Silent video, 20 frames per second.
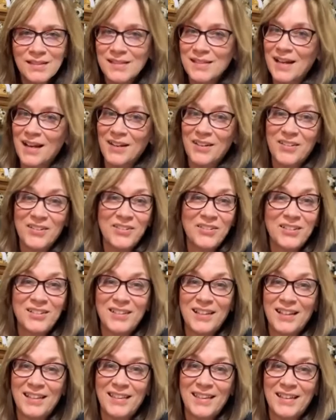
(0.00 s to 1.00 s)
It's not gonna
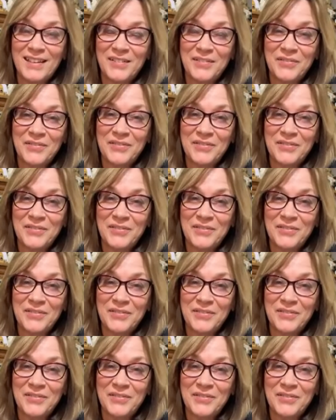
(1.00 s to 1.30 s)
look like that